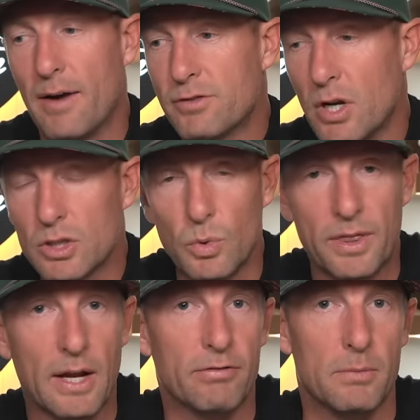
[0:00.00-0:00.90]
i've talked
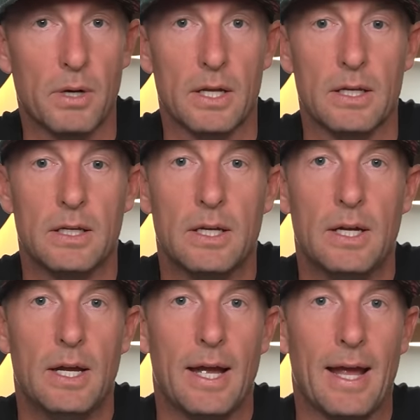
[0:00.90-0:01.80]
with everybody
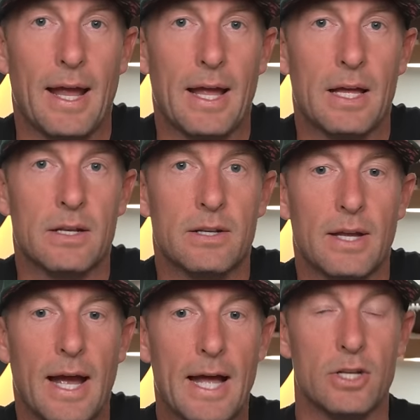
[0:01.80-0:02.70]

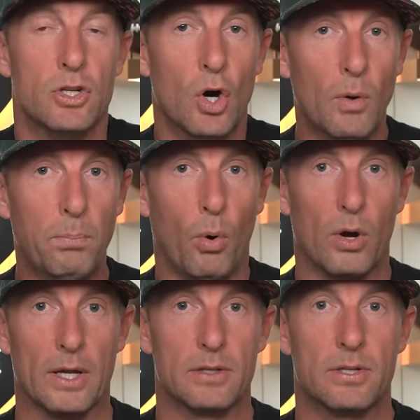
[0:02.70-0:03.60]
and at no
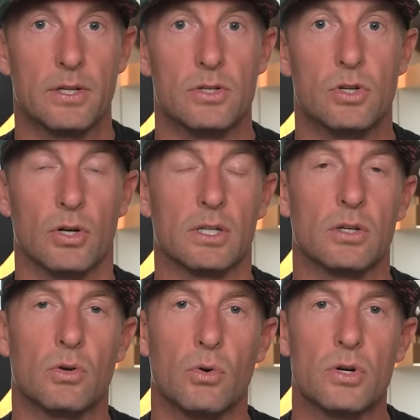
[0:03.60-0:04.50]
point during
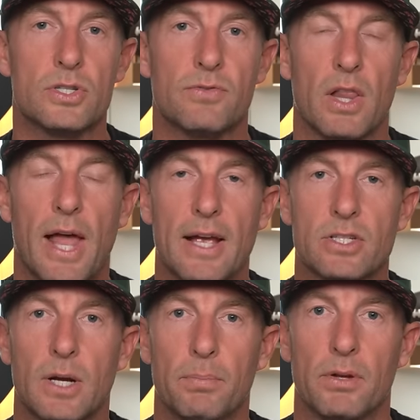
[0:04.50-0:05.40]
the course of the
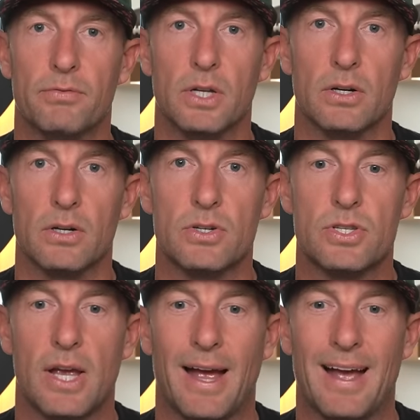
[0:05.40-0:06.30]
last couple of
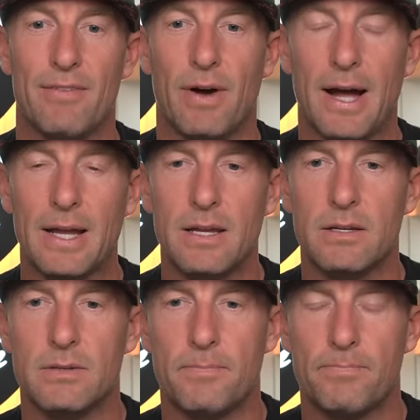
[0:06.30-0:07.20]
years have
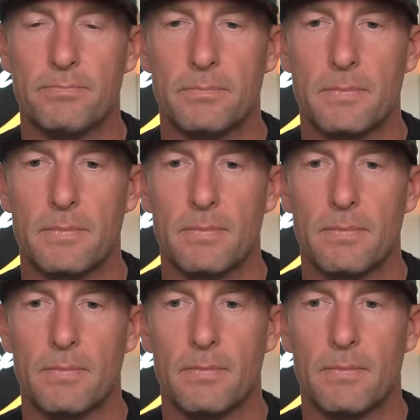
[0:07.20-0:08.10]
i
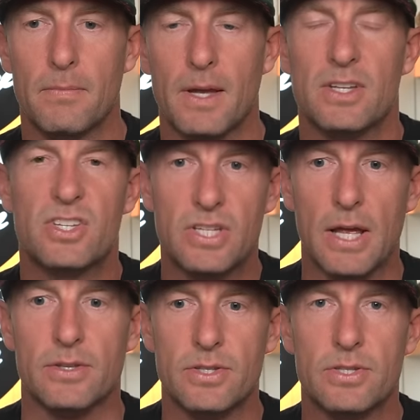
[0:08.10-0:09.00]

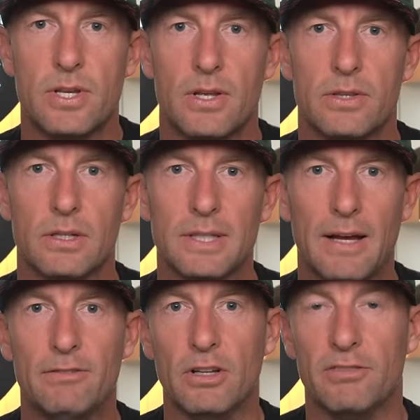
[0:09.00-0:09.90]
sensed the
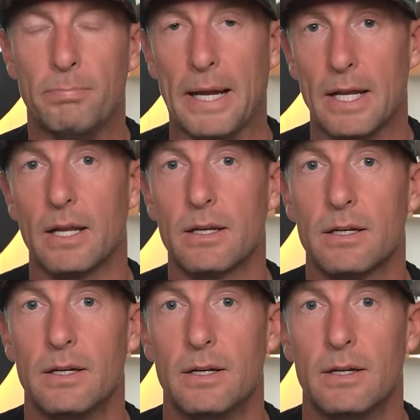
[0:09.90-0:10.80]
level of panic